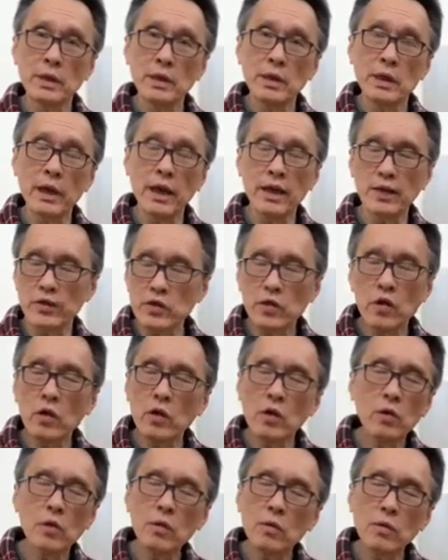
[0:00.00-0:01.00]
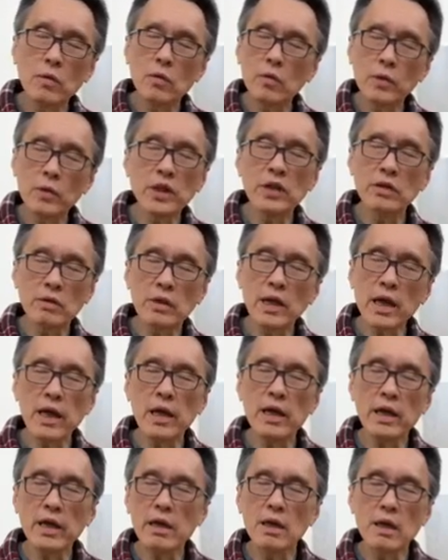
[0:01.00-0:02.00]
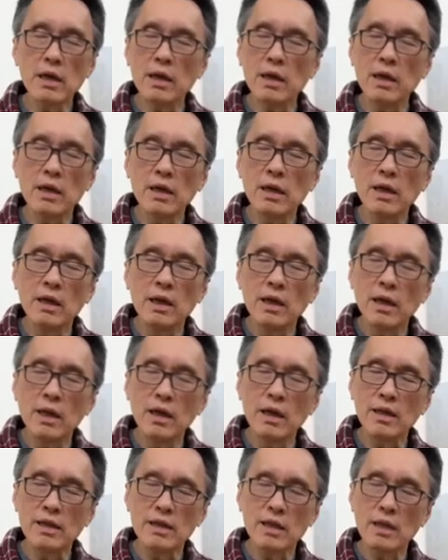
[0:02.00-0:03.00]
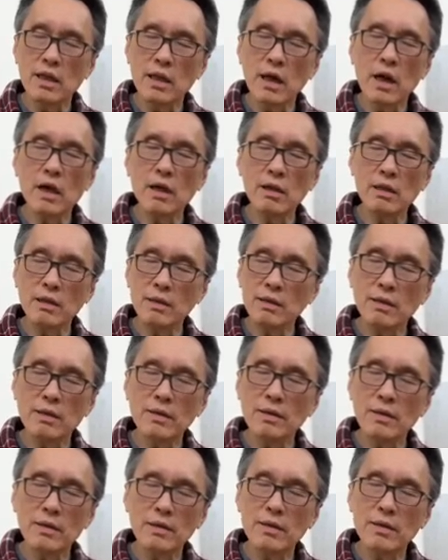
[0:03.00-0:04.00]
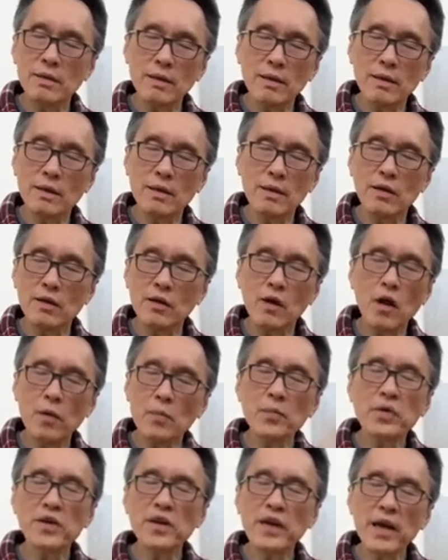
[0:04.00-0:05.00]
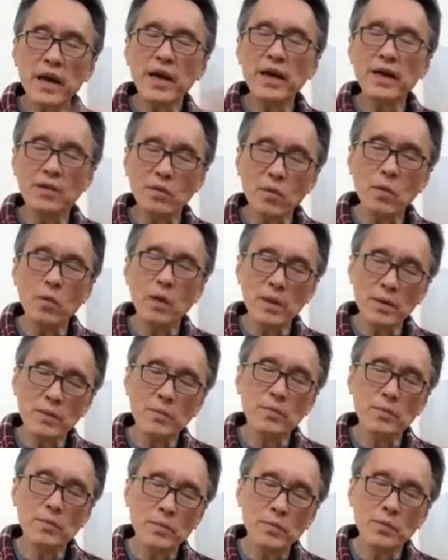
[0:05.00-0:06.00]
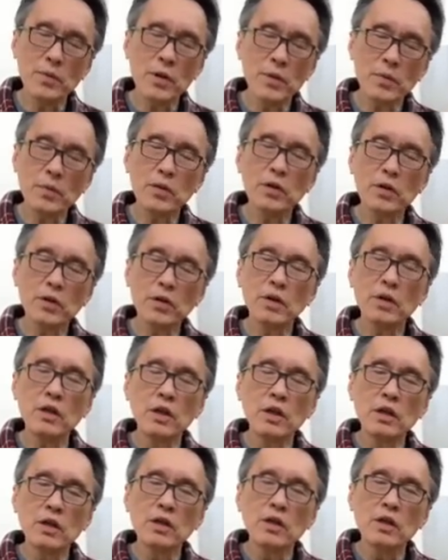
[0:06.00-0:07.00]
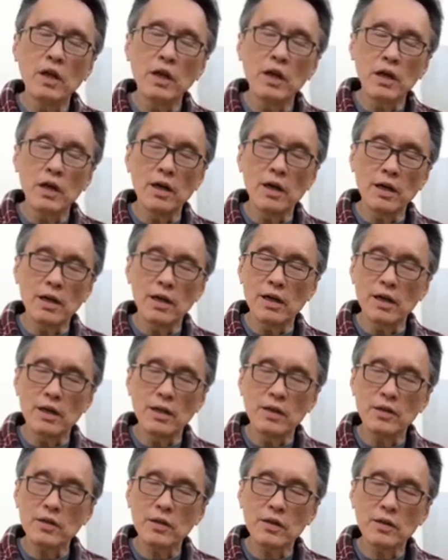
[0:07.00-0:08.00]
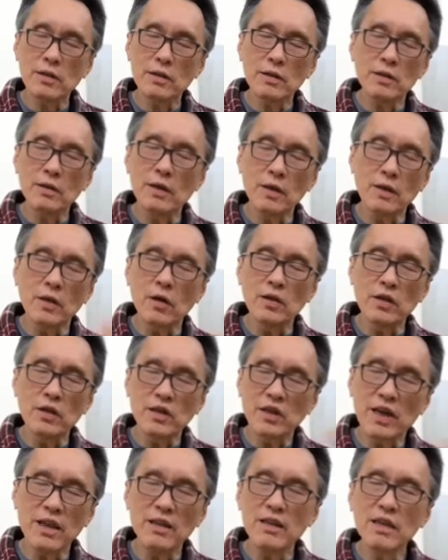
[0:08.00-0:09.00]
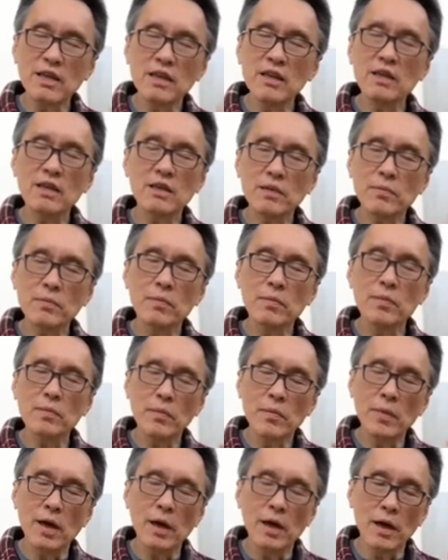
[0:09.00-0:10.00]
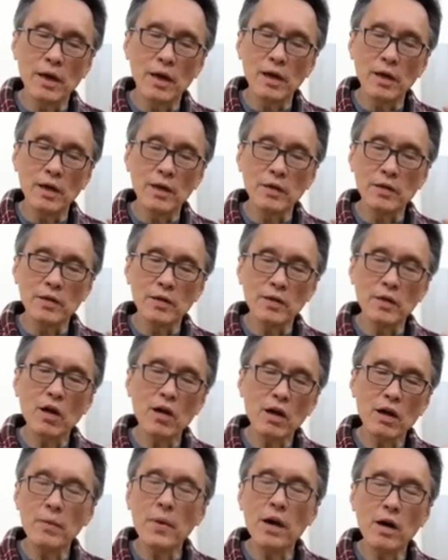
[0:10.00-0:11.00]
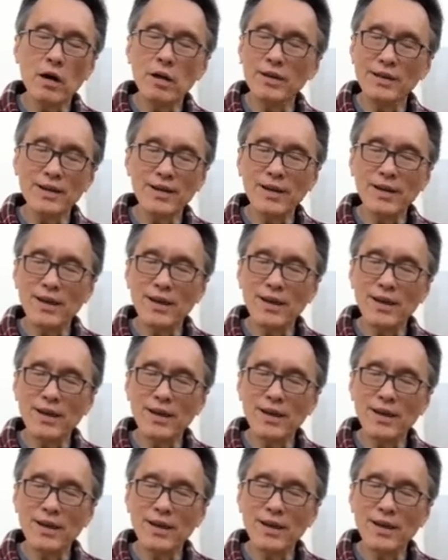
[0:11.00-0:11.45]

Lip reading: And so we today is not comprehend what people or the Chinese talk about